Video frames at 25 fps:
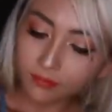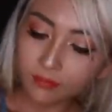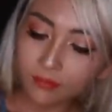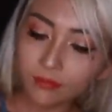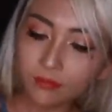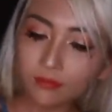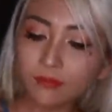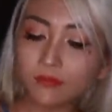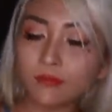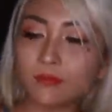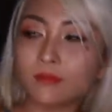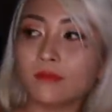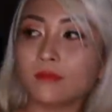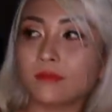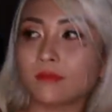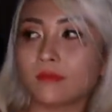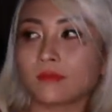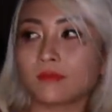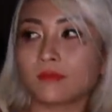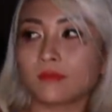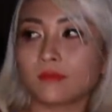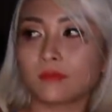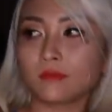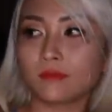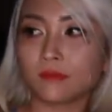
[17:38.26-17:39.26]

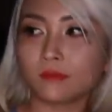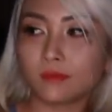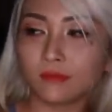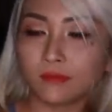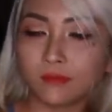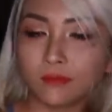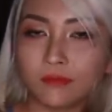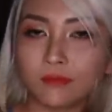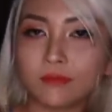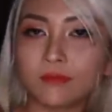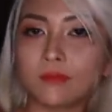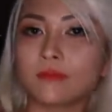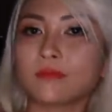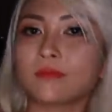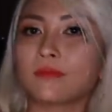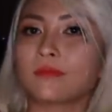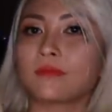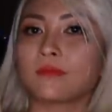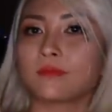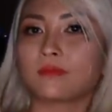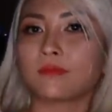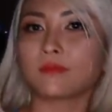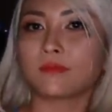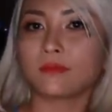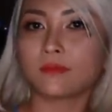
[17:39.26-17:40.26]

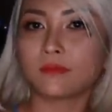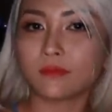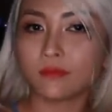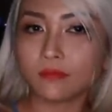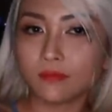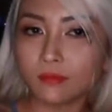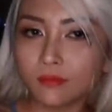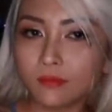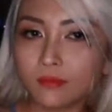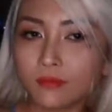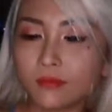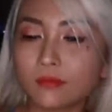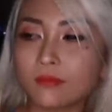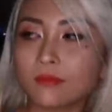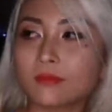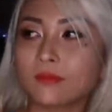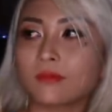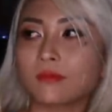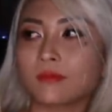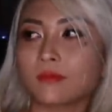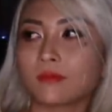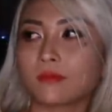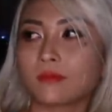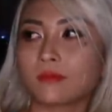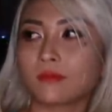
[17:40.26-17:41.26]

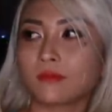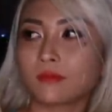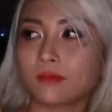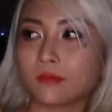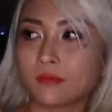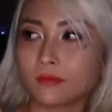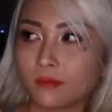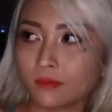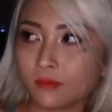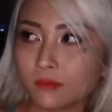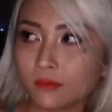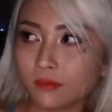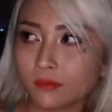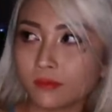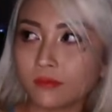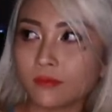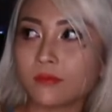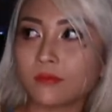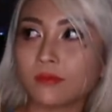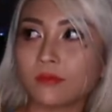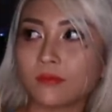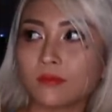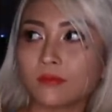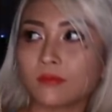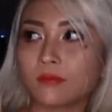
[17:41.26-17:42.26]

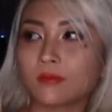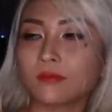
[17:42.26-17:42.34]
(not speaking)